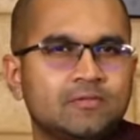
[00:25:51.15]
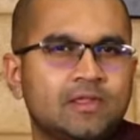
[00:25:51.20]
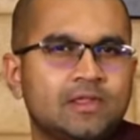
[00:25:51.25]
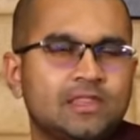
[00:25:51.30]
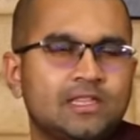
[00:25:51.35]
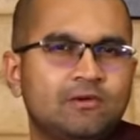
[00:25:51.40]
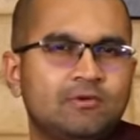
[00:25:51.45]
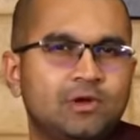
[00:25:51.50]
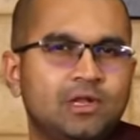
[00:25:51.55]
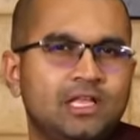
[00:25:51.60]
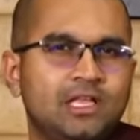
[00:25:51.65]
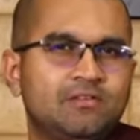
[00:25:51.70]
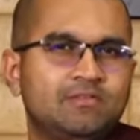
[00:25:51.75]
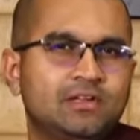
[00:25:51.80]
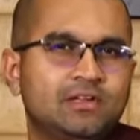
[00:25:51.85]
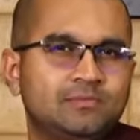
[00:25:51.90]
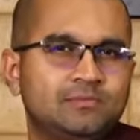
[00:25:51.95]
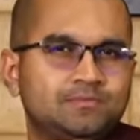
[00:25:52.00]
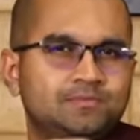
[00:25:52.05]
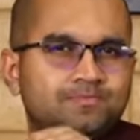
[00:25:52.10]
they would
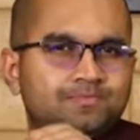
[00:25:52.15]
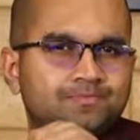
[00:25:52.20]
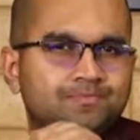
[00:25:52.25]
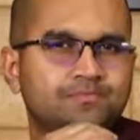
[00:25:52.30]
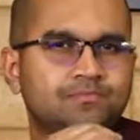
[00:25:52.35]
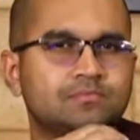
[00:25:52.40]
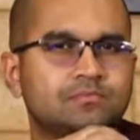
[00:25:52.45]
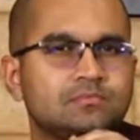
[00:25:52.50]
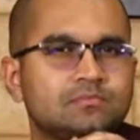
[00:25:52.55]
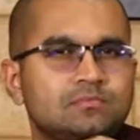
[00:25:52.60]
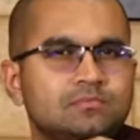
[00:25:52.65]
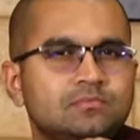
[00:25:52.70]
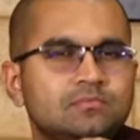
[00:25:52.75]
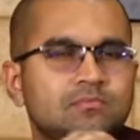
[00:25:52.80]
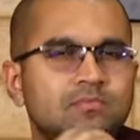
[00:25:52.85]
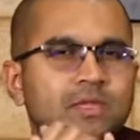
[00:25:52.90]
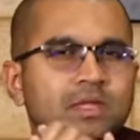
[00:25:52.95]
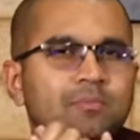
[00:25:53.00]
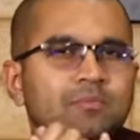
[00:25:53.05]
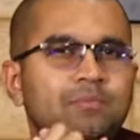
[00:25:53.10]
even
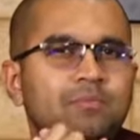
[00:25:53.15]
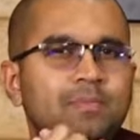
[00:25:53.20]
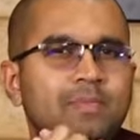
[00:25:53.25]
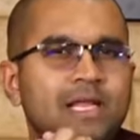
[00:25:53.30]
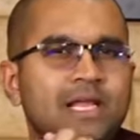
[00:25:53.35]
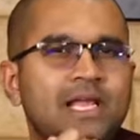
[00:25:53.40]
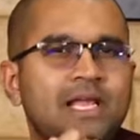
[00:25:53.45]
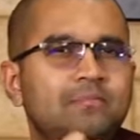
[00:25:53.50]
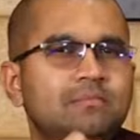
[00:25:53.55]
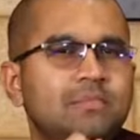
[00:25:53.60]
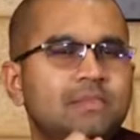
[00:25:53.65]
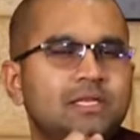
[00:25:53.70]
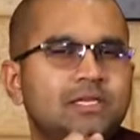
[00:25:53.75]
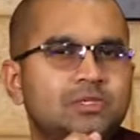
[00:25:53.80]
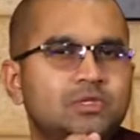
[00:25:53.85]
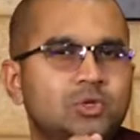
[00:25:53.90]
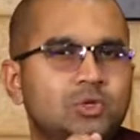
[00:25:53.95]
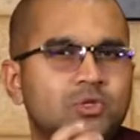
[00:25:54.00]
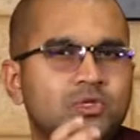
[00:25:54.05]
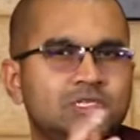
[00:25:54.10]
blame the
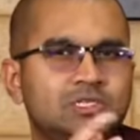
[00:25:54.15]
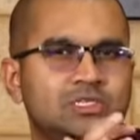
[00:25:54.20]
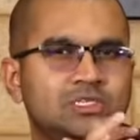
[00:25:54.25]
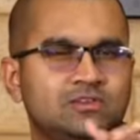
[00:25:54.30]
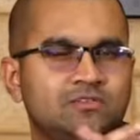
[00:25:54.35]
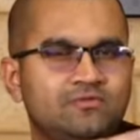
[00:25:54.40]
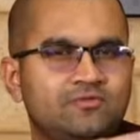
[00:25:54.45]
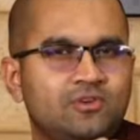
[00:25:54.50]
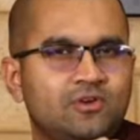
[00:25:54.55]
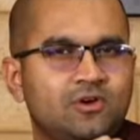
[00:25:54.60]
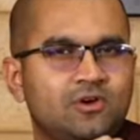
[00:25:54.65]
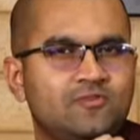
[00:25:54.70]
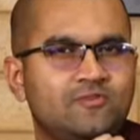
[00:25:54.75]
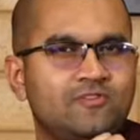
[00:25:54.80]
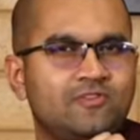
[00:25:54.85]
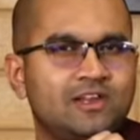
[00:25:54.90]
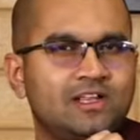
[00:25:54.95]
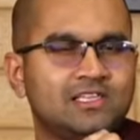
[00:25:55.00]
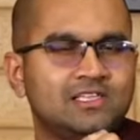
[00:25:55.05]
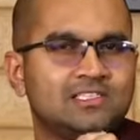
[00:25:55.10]
donor for
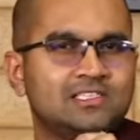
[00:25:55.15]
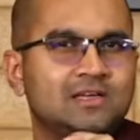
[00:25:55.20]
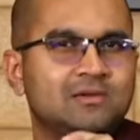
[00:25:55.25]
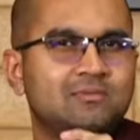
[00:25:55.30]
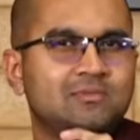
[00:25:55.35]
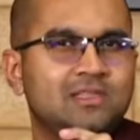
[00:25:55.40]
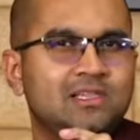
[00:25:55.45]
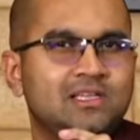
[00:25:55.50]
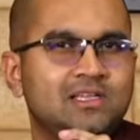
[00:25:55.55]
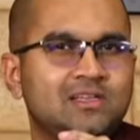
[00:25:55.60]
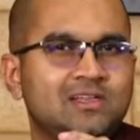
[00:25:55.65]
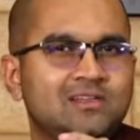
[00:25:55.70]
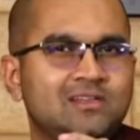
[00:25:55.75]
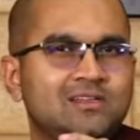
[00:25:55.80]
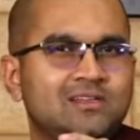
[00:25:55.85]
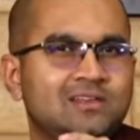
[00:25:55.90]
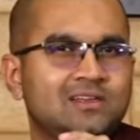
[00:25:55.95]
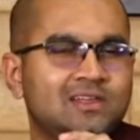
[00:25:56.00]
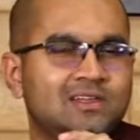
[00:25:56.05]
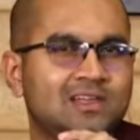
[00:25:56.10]
offering something,
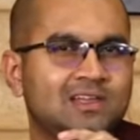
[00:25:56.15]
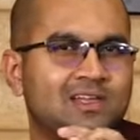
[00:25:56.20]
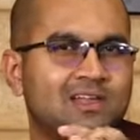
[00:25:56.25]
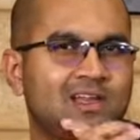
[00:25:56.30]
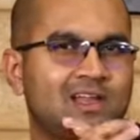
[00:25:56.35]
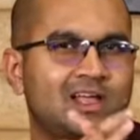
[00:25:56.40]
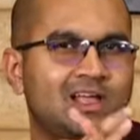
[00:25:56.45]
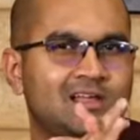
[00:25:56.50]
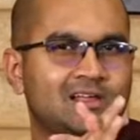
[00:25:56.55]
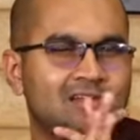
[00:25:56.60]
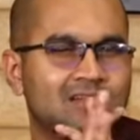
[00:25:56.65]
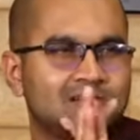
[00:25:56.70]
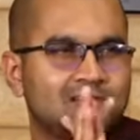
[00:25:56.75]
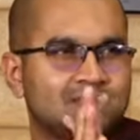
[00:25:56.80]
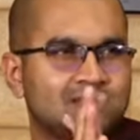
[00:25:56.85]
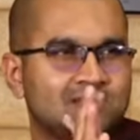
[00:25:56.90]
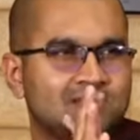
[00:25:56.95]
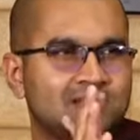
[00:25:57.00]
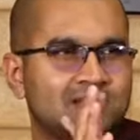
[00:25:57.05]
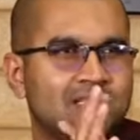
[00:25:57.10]
like
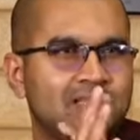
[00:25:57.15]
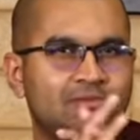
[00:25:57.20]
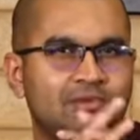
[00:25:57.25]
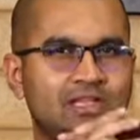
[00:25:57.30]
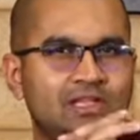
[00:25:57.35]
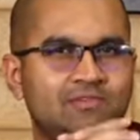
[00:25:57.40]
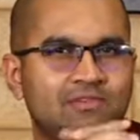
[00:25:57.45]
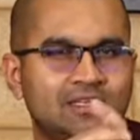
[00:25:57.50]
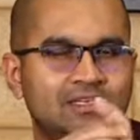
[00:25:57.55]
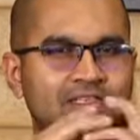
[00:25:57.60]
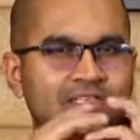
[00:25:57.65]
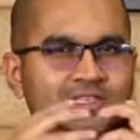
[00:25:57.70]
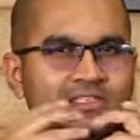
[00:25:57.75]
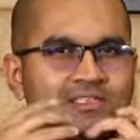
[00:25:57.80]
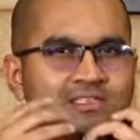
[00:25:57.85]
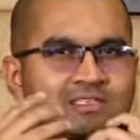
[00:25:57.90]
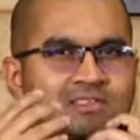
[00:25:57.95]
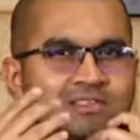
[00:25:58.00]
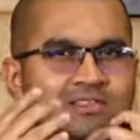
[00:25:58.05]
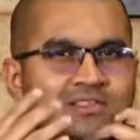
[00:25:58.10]
they
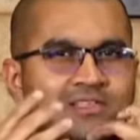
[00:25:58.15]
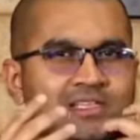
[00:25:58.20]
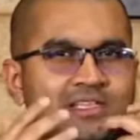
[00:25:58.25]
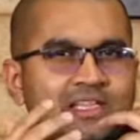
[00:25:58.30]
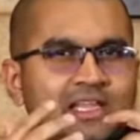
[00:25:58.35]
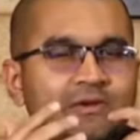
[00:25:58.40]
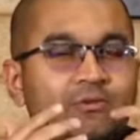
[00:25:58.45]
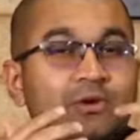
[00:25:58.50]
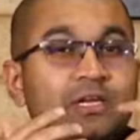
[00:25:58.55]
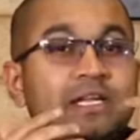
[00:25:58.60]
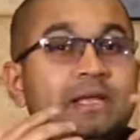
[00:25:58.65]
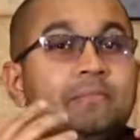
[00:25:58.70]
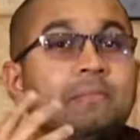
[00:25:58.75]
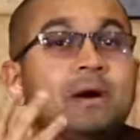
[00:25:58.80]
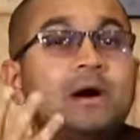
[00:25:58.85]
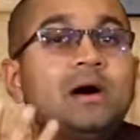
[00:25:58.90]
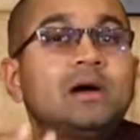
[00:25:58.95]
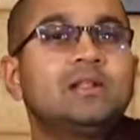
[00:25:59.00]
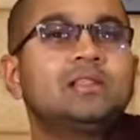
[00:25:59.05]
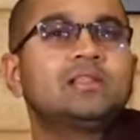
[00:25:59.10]
would
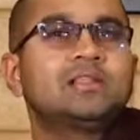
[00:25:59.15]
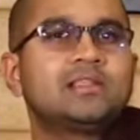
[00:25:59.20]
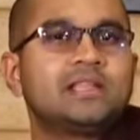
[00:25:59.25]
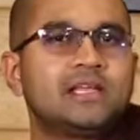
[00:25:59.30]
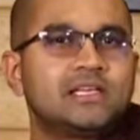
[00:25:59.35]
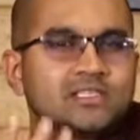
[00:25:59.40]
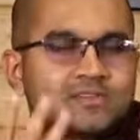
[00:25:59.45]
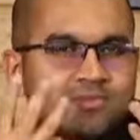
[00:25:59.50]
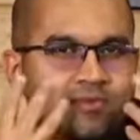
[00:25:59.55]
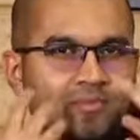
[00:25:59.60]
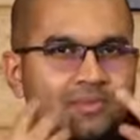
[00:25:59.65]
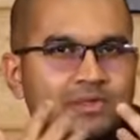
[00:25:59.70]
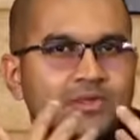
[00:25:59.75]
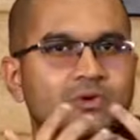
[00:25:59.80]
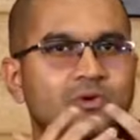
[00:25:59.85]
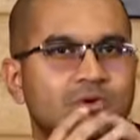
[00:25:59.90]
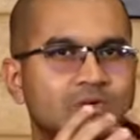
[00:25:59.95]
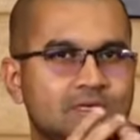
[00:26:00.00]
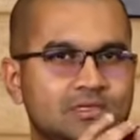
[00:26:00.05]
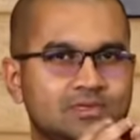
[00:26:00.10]
demand things from the
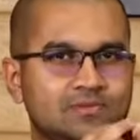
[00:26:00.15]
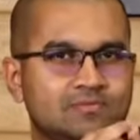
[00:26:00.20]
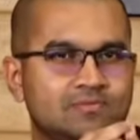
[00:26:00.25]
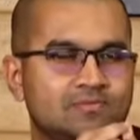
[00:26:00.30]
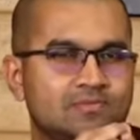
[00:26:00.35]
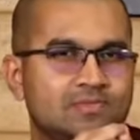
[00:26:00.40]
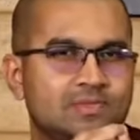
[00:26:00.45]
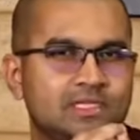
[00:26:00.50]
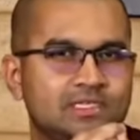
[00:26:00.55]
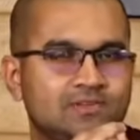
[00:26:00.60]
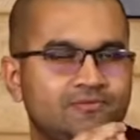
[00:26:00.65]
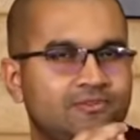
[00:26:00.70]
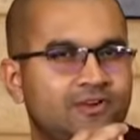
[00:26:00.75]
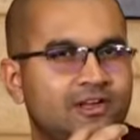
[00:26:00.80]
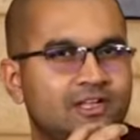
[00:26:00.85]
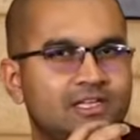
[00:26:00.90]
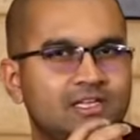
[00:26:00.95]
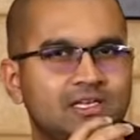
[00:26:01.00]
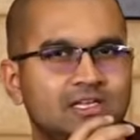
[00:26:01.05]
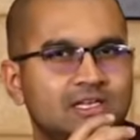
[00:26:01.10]
donor. There's a
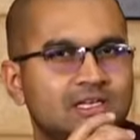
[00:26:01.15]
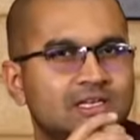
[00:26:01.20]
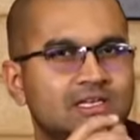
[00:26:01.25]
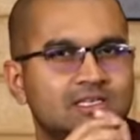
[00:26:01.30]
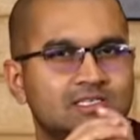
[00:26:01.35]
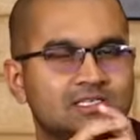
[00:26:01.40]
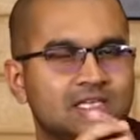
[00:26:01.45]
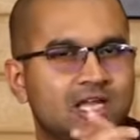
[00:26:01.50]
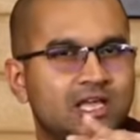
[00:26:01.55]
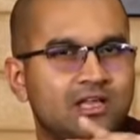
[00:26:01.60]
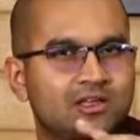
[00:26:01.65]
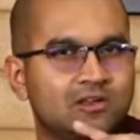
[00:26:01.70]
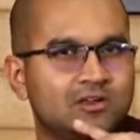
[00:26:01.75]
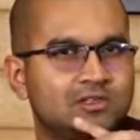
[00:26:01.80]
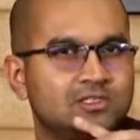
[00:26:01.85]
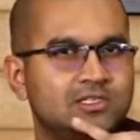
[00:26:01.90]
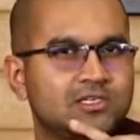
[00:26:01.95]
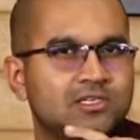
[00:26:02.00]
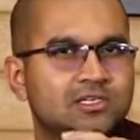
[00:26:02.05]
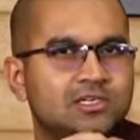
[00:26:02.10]
very
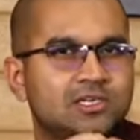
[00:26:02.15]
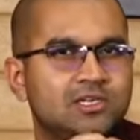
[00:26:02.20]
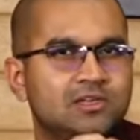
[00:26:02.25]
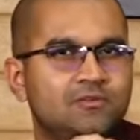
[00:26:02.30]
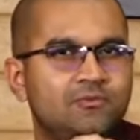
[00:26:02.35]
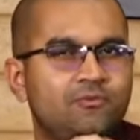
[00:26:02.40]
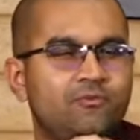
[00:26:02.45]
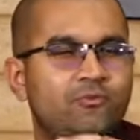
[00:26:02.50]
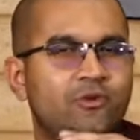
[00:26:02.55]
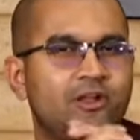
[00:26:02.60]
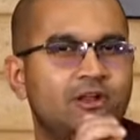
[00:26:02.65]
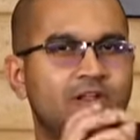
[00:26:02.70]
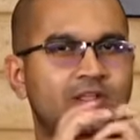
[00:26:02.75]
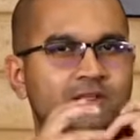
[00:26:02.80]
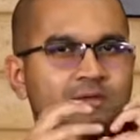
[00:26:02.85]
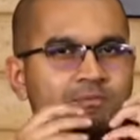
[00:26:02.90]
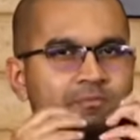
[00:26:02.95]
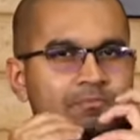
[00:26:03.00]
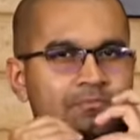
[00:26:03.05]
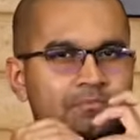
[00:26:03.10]
psychologically
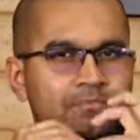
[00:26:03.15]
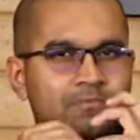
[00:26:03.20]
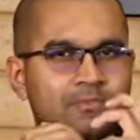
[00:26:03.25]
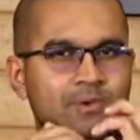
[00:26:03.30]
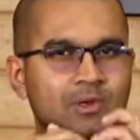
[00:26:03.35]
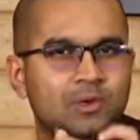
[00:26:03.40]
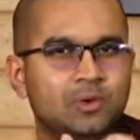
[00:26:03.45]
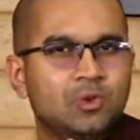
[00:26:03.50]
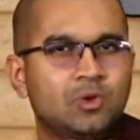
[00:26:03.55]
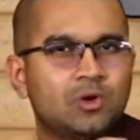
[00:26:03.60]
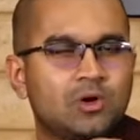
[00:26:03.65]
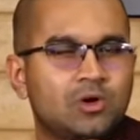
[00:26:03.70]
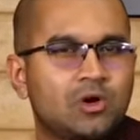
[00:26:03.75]
very low